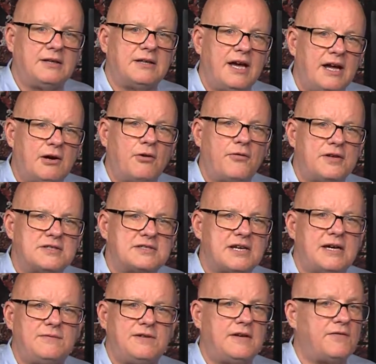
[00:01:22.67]
the health and
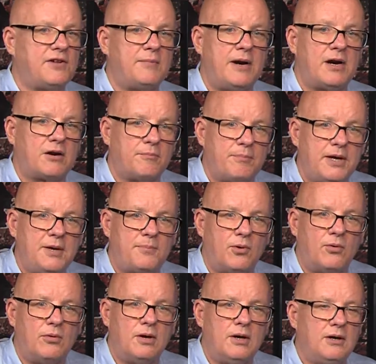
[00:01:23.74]
safety of the American
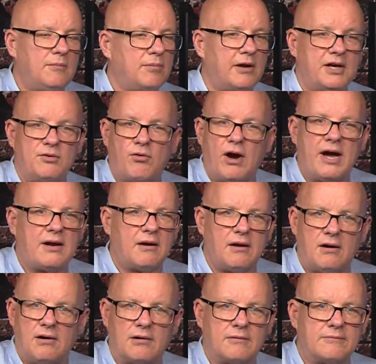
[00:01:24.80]
people played right
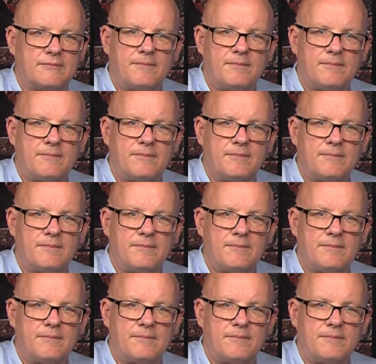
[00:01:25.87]
along.